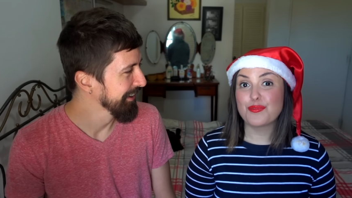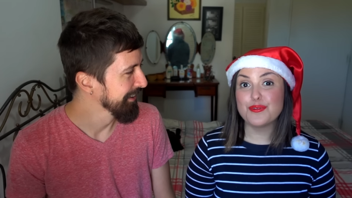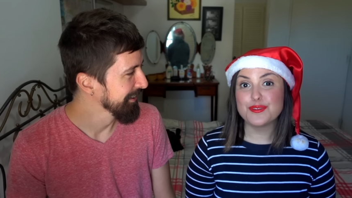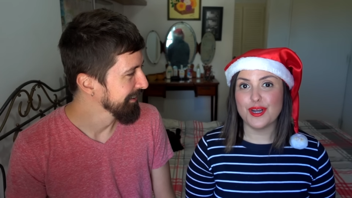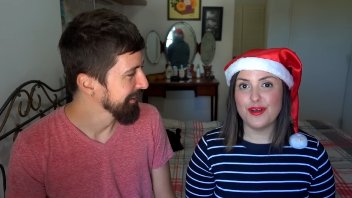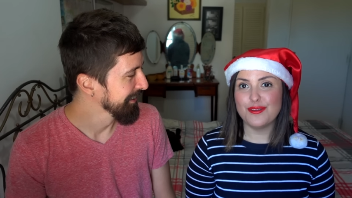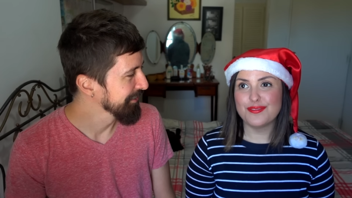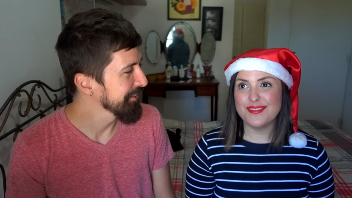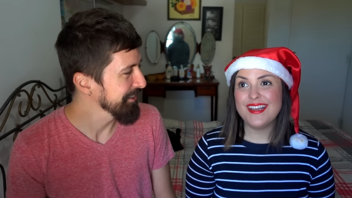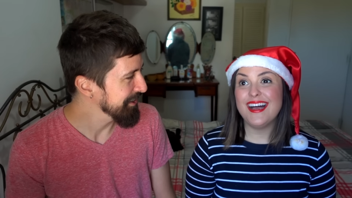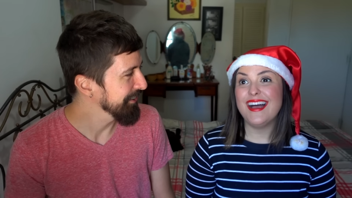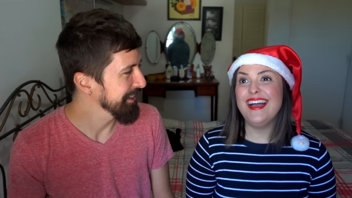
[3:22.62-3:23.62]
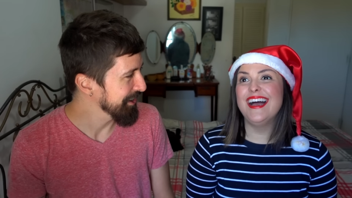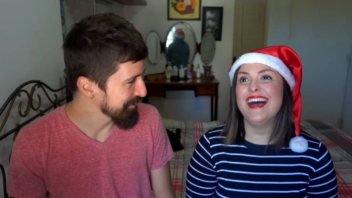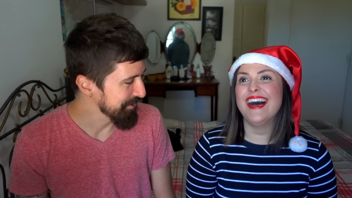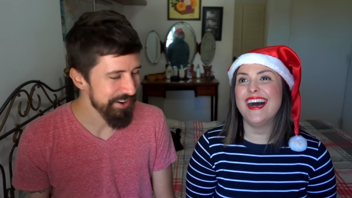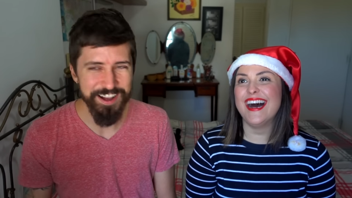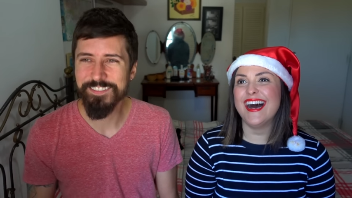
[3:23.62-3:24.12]
Speaker 1: Rudolph. I only
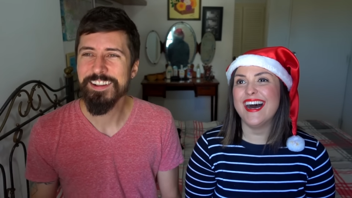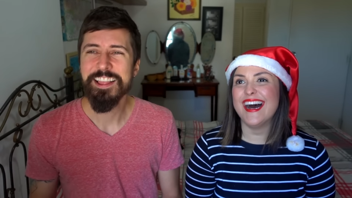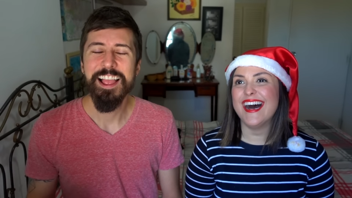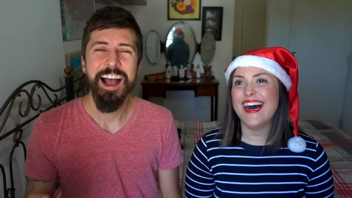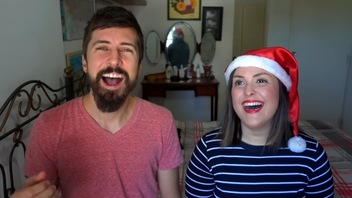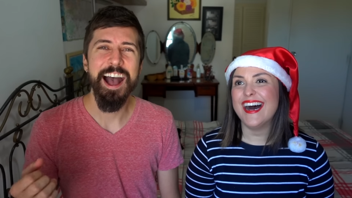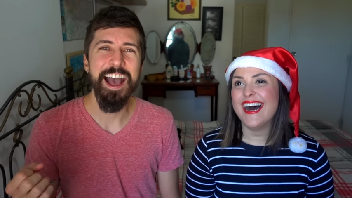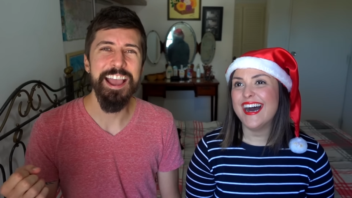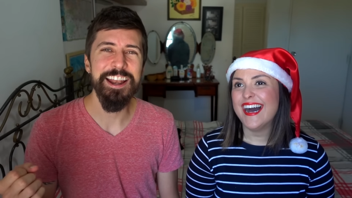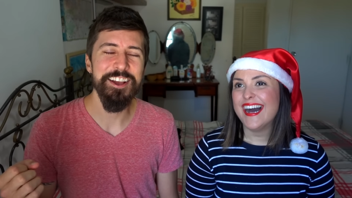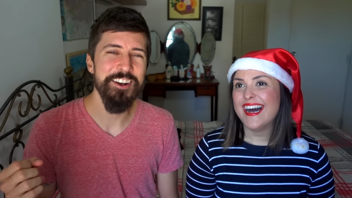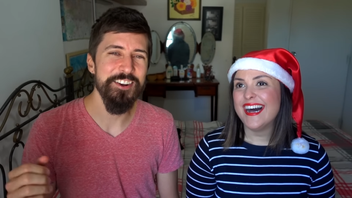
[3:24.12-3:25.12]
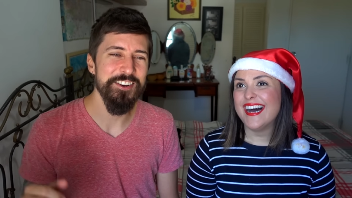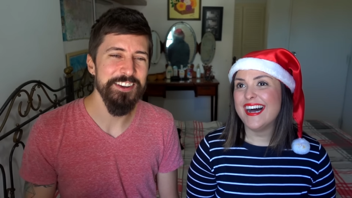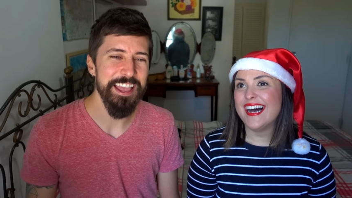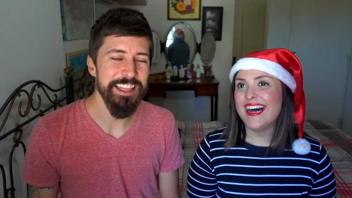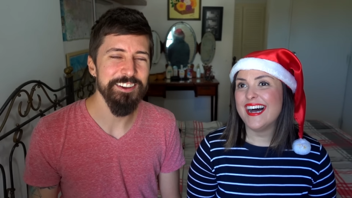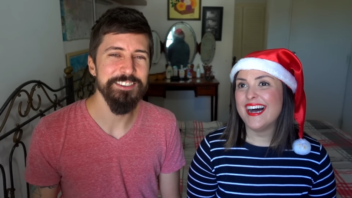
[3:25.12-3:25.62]
know
Speaker 2: Rudolph. I know,
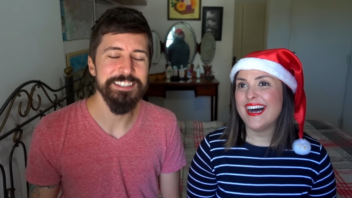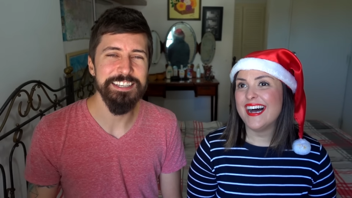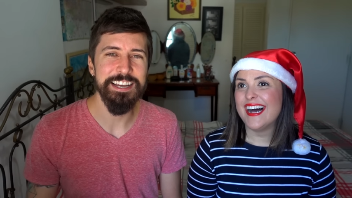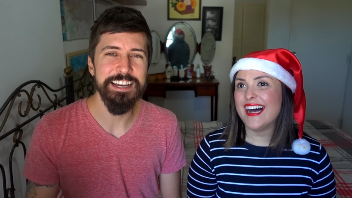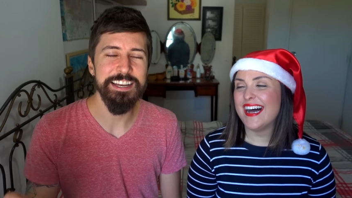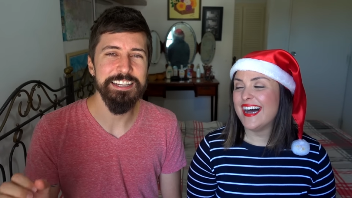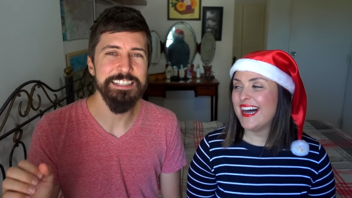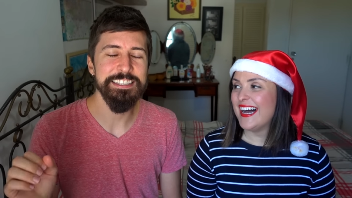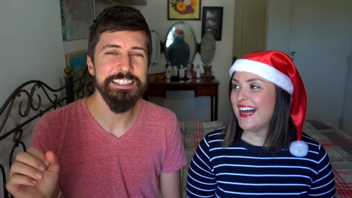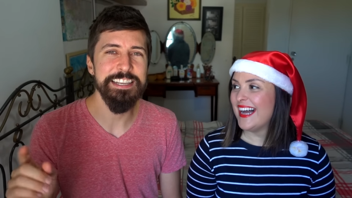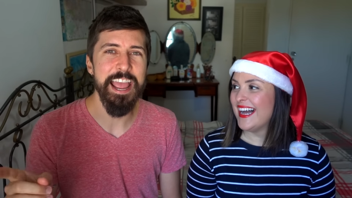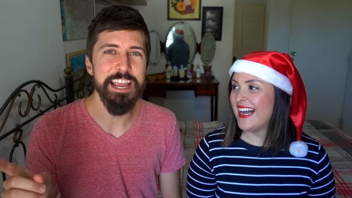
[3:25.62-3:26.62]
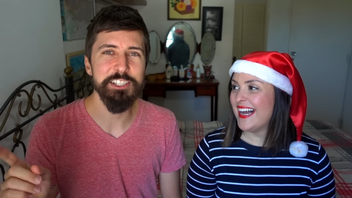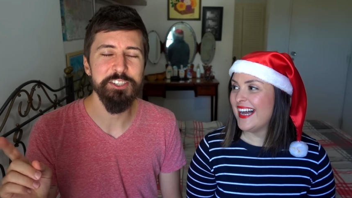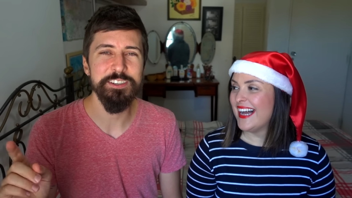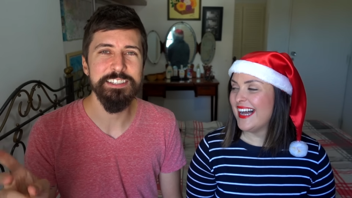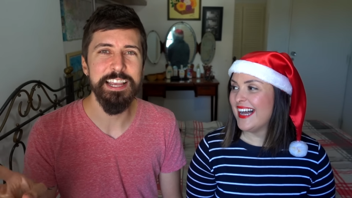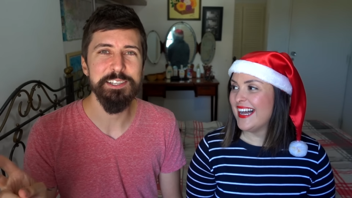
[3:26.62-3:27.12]
yeah, there was uh,
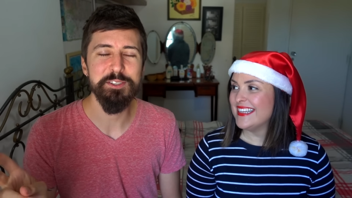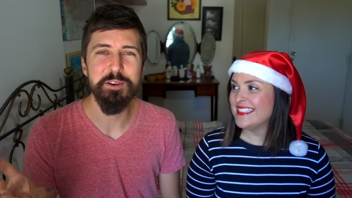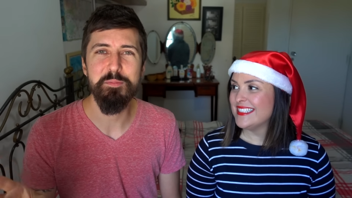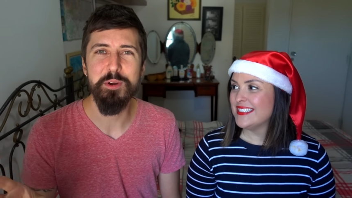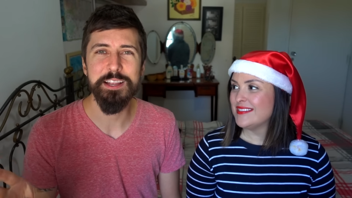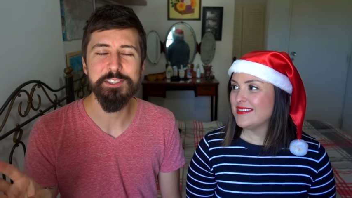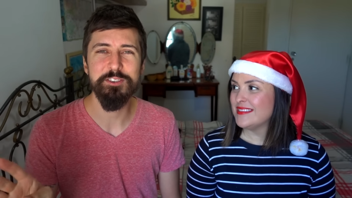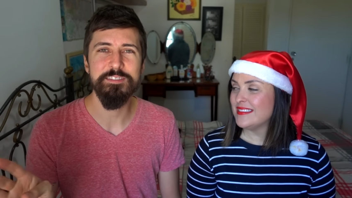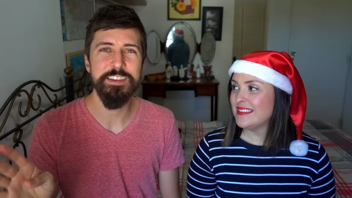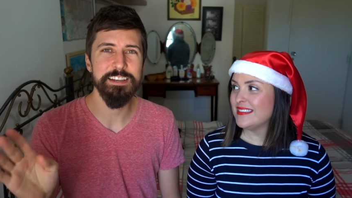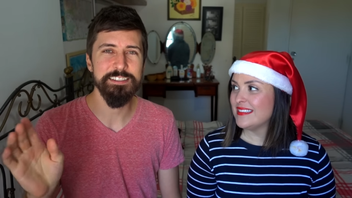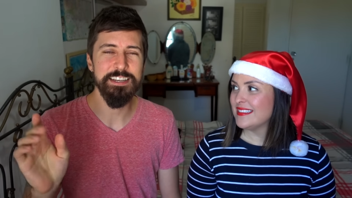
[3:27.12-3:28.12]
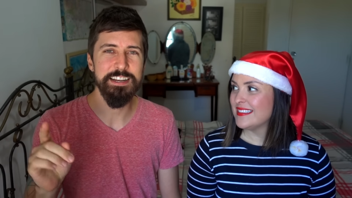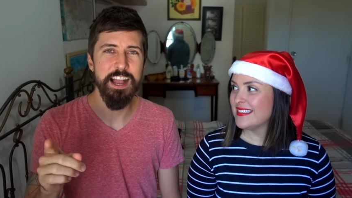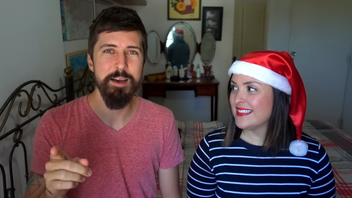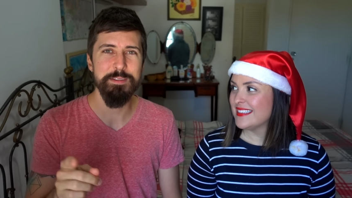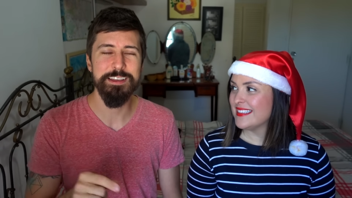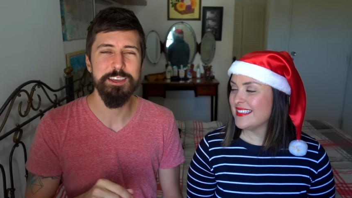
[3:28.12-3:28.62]
Dasher and Dancer and Prancer and Vixen,
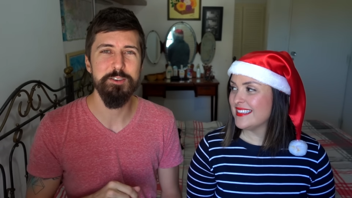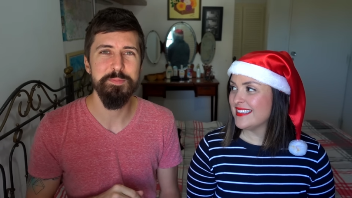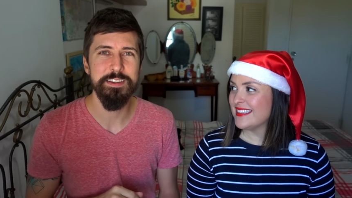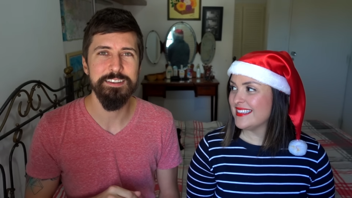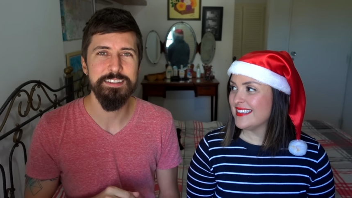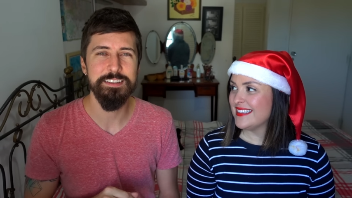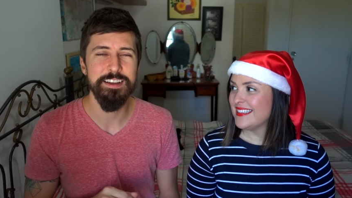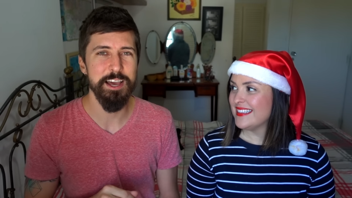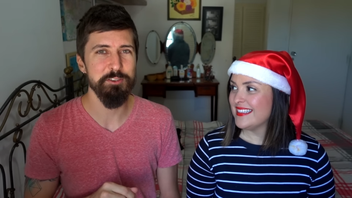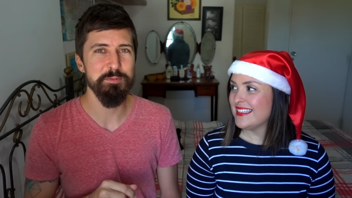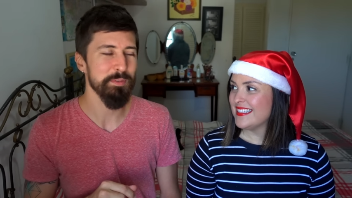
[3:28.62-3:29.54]
Comet and Cupid, Donner